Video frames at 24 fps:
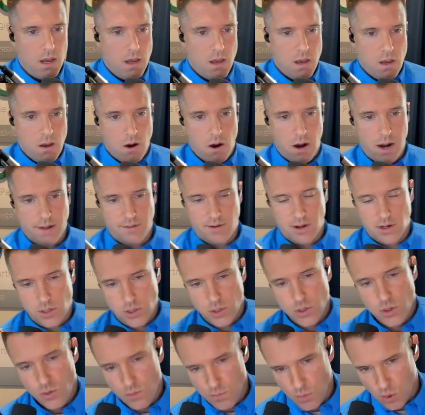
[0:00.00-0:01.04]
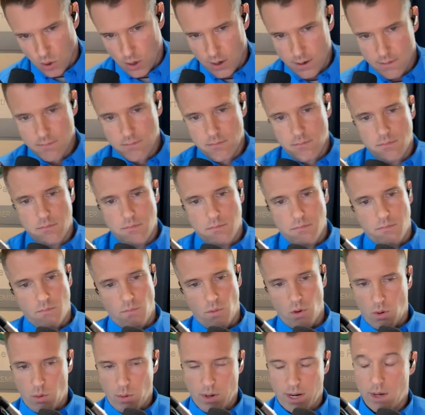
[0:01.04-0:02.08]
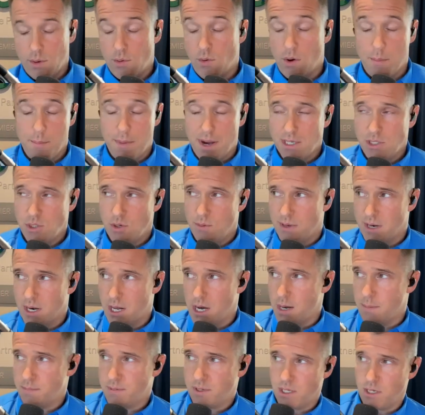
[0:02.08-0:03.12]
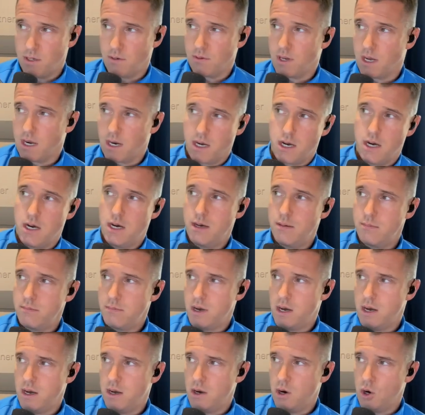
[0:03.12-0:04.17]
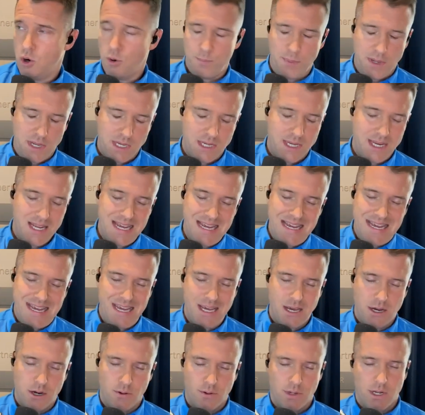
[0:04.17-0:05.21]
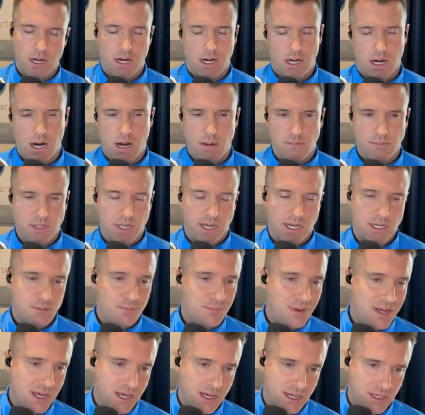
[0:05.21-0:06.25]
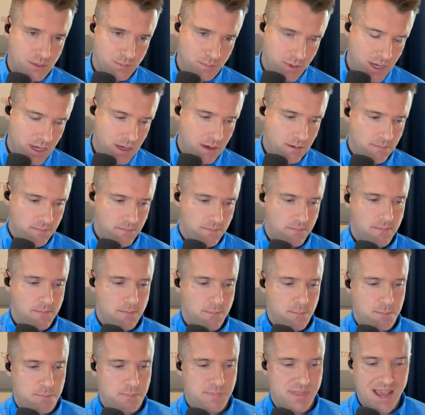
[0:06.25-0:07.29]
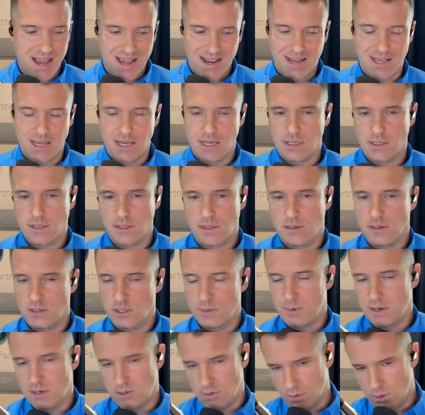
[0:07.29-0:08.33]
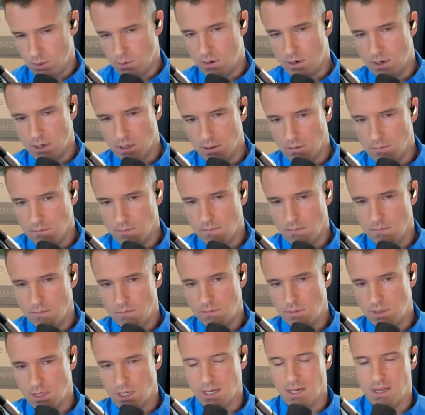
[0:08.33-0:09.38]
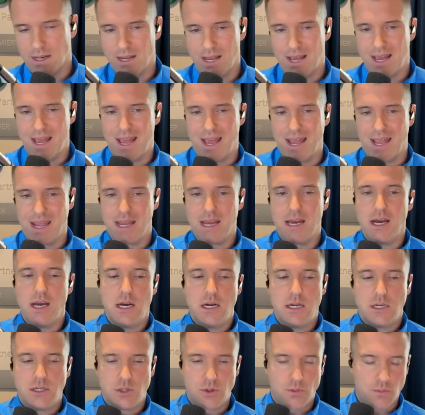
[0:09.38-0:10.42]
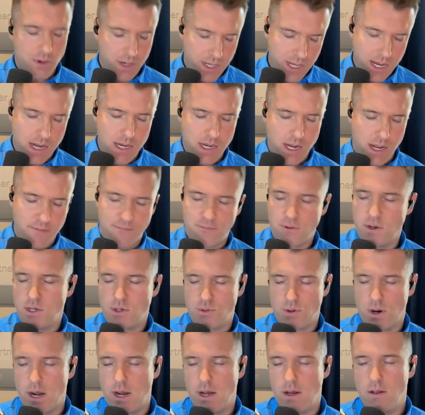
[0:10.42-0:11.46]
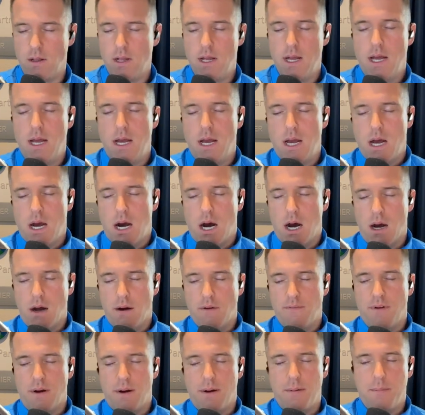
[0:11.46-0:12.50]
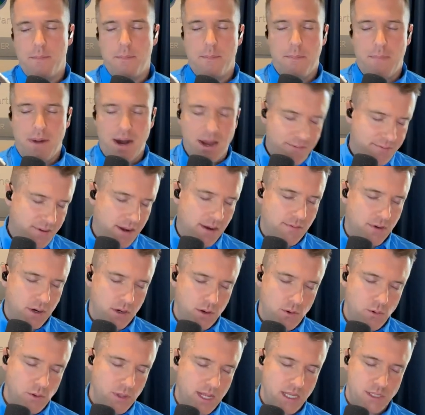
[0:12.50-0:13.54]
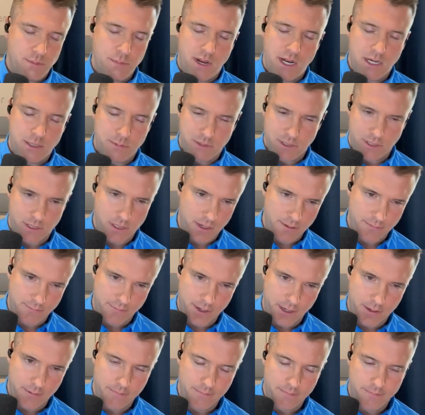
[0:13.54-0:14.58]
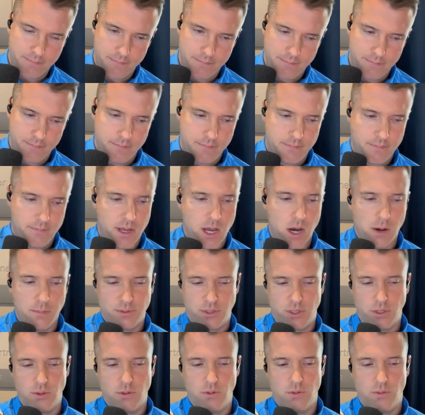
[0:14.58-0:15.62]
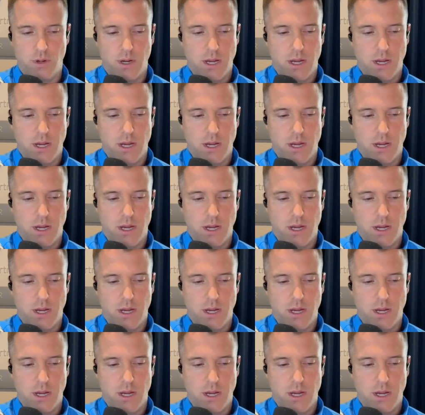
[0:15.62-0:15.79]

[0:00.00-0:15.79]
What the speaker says: All right, I've got 2 more. Real quick, I want to remind you about opteo.com, opteo.com/PSP. That is the special URL to get a 28-day free trial of my favorite Google Ads management software. Helps you